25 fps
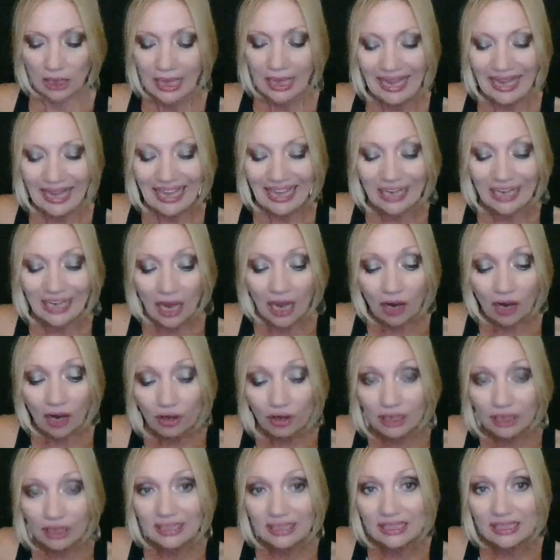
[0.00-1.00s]
And our
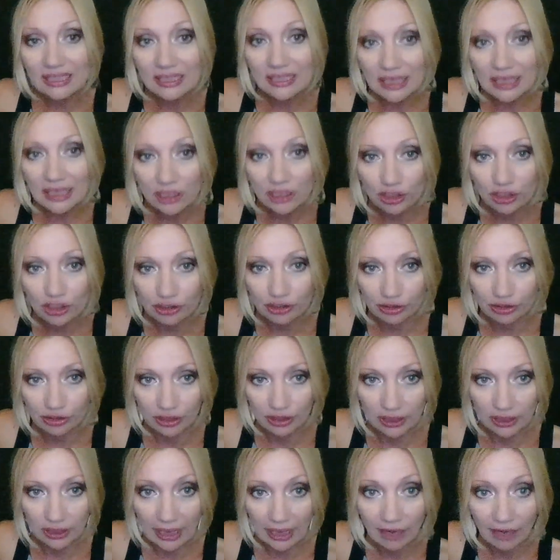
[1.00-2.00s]

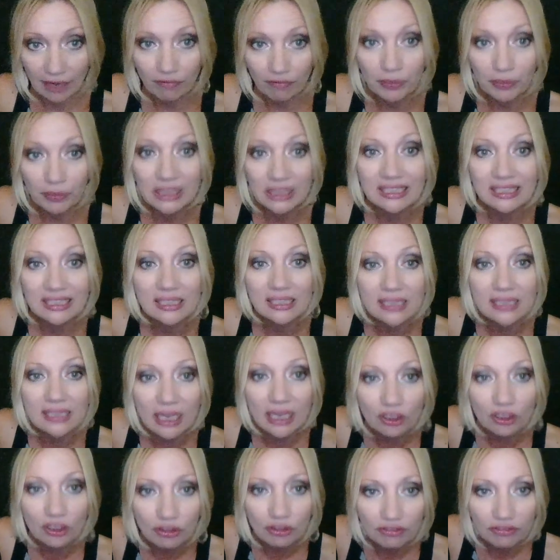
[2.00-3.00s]
ancestors have been
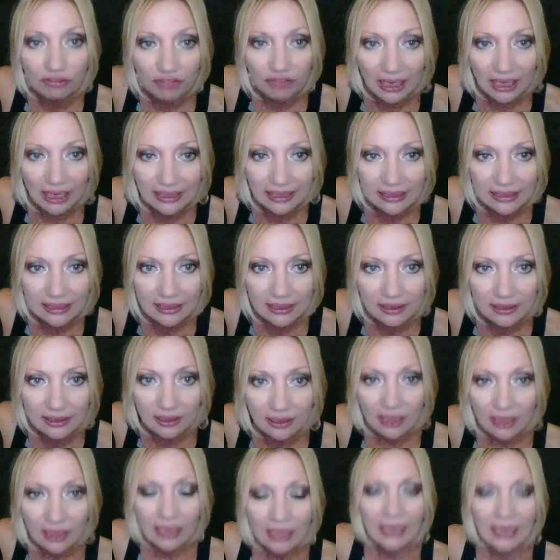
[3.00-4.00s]
sacrificed.
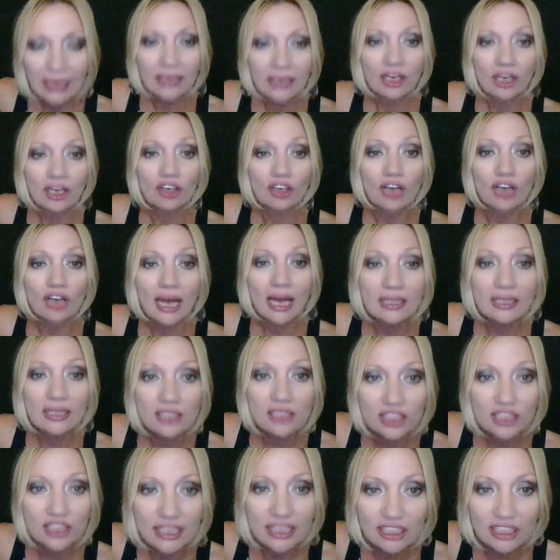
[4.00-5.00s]
And our
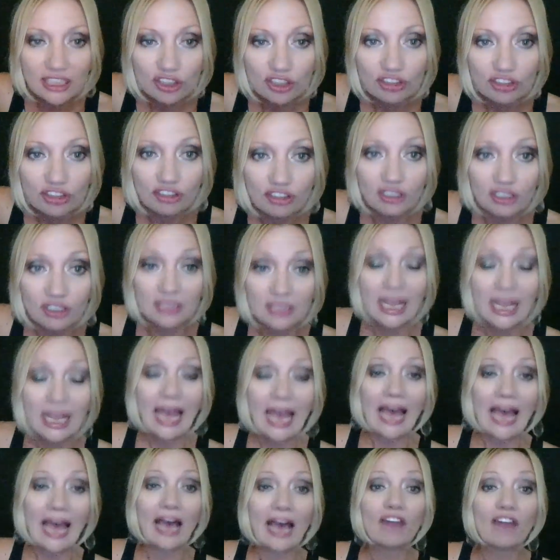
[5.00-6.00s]
ancestors
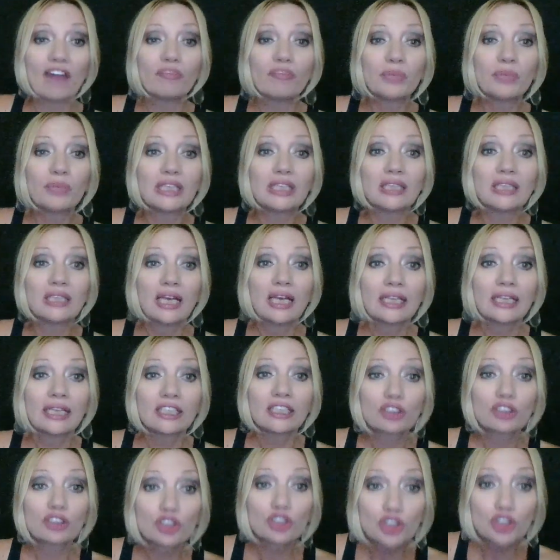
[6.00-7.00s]
have been,
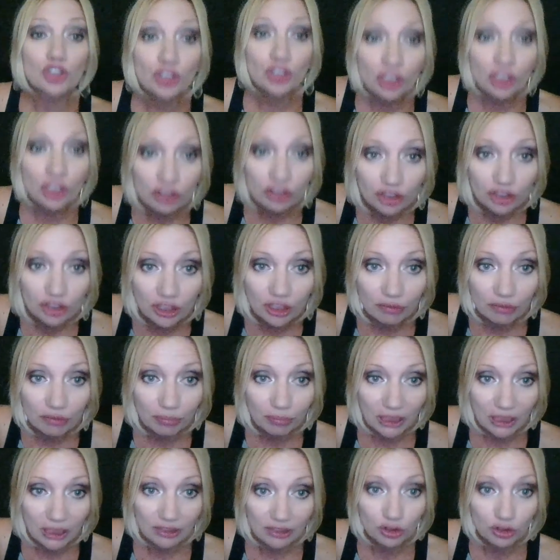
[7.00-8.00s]
their children
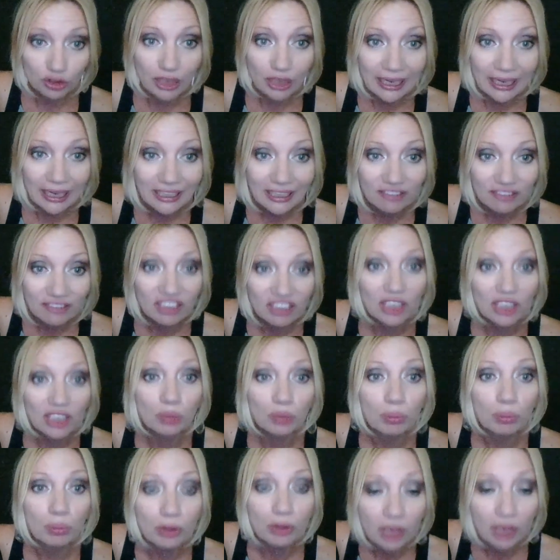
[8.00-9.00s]
been drained of their
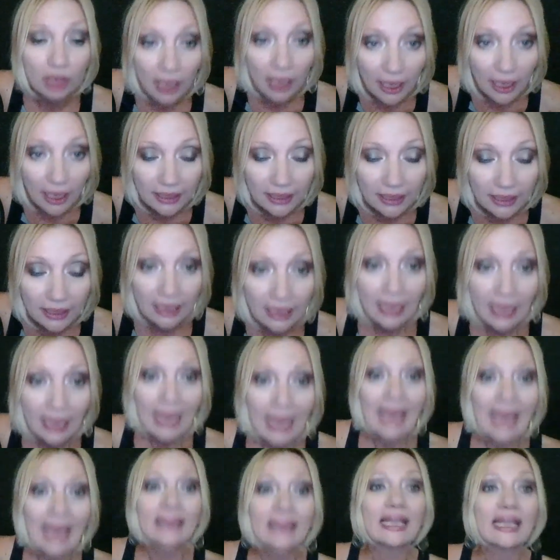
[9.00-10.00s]
blood.
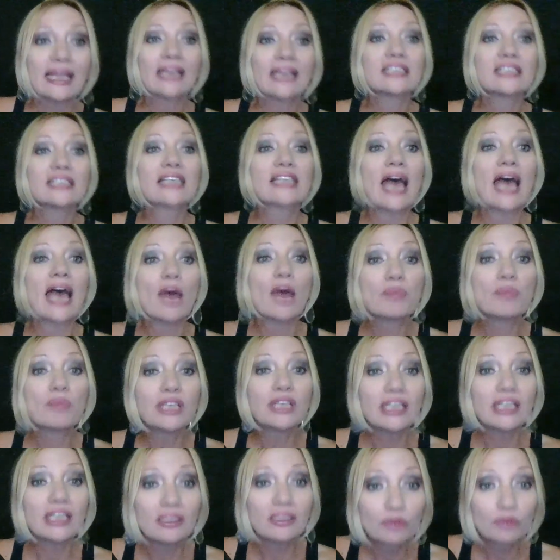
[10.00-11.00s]
And that is
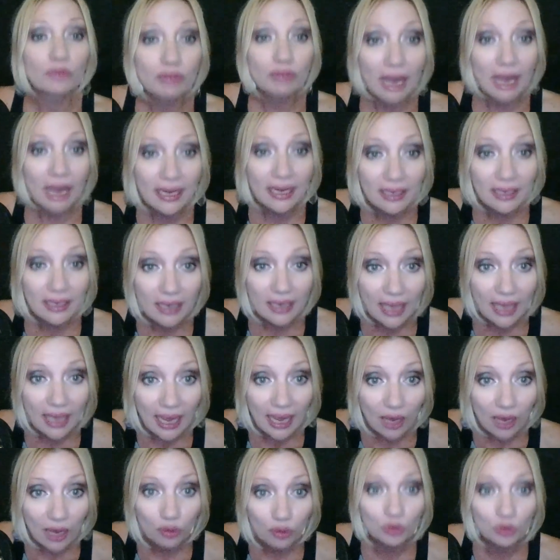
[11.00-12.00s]
happening right
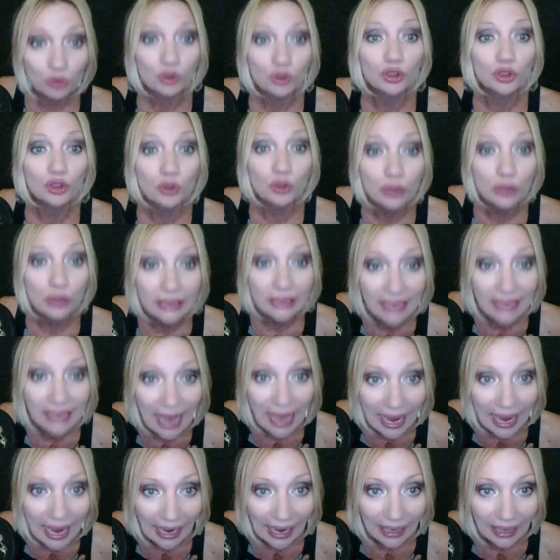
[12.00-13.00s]
now,
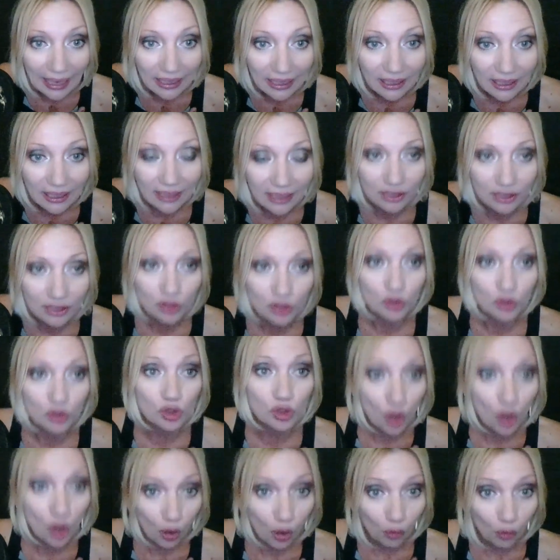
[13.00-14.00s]
today. And
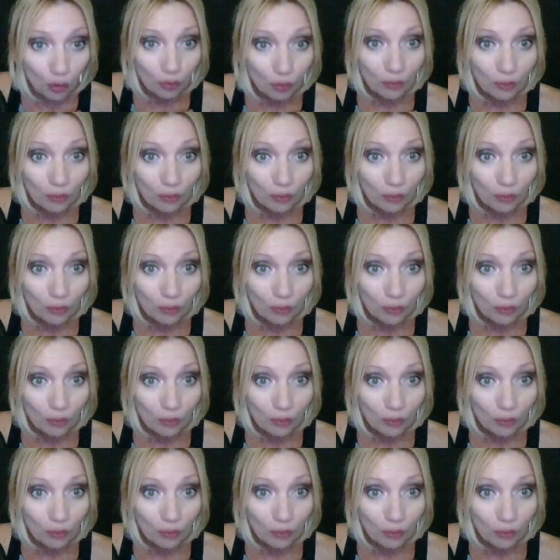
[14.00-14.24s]
so